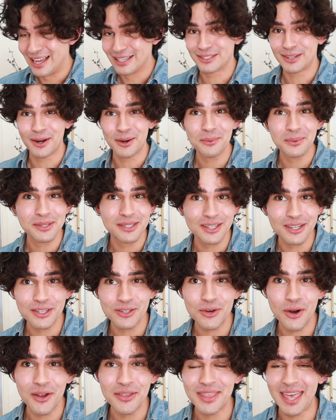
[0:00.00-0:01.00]
I started with
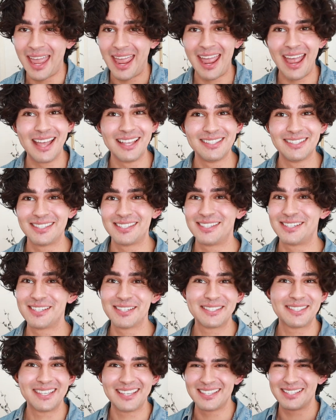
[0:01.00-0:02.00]
just drawing the hands
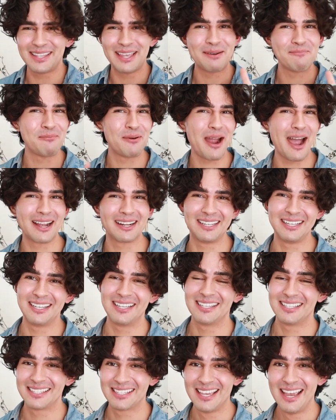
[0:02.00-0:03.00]
just as like
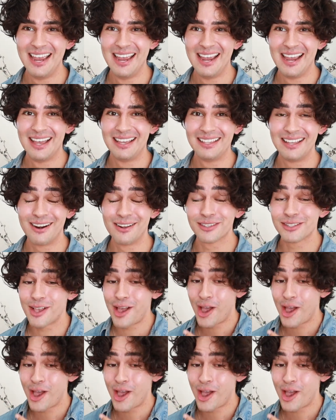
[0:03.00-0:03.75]
practice. And then I was